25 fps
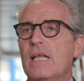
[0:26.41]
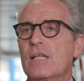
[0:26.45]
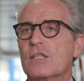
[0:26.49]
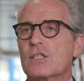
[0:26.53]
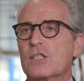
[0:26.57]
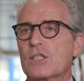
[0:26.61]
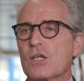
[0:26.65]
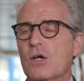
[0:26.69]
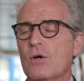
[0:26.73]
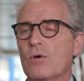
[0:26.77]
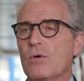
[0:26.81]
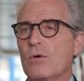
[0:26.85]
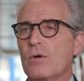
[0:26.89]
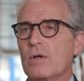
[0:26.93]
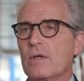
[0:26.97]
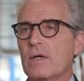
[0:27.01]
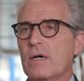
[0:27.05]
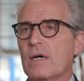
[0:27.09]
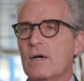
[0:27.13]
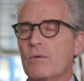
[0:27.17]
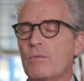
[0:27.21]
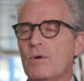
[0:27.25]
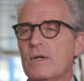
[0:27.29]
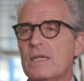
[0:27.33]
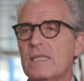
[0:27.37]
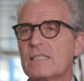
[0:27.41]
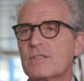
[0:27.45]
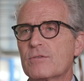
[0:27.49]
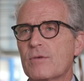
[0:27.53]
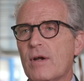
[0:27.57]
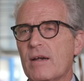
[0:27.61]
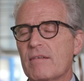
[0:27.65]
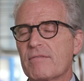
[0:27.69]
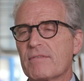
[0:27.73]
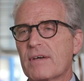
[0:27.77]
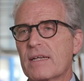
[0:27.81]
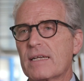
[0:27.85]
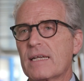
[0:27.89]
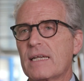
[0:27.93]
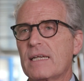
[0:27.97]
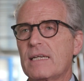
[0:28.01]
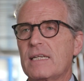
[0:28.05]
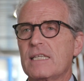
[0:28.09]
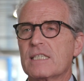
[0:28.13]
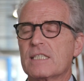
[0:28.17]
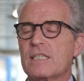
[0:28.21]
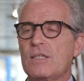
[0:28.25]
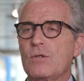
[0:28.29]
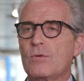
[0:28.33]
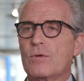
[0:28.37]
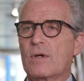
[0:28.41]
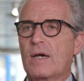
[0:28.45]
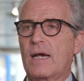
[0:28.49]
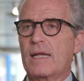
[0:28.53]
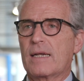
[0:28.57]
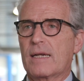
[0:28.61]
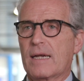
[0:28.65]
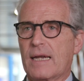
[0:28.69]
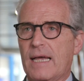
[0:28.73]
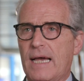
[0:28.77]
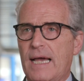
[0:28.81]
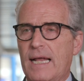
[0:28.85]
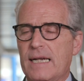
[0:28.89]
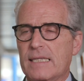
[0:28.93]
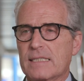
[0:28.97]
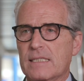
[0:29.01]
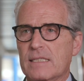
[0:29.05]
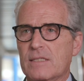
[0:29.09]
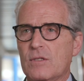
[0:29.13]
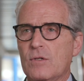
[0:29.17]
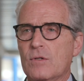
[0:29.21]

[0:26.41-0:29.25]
So uh, what is relevant in these new guidelines?